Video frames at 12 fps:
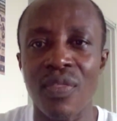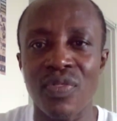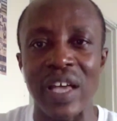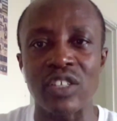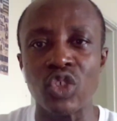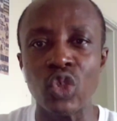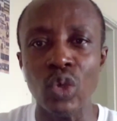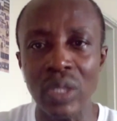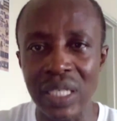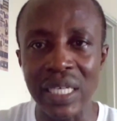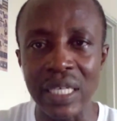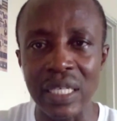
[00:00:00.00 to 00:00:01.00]
that you
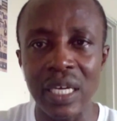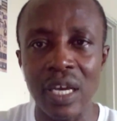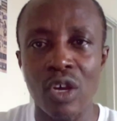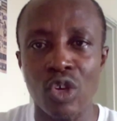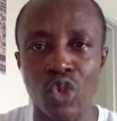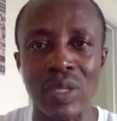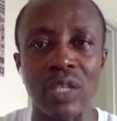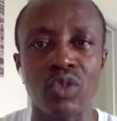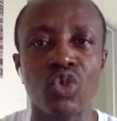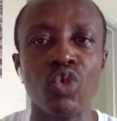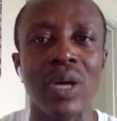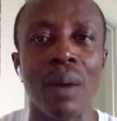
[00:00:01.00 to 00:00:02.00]
need so
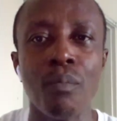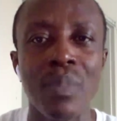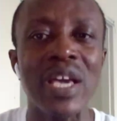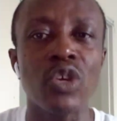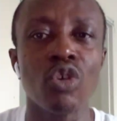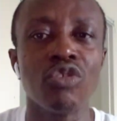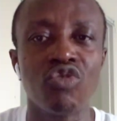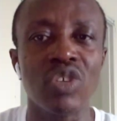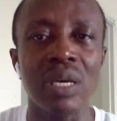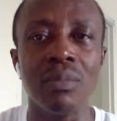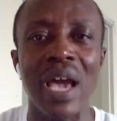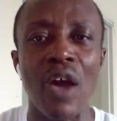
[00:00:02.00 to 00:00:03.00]
that you can make your
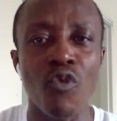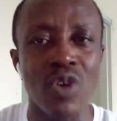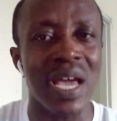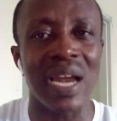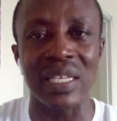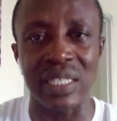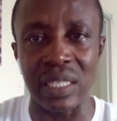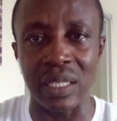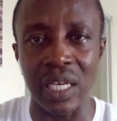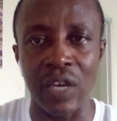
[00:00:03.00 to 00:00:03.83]
dream a reality.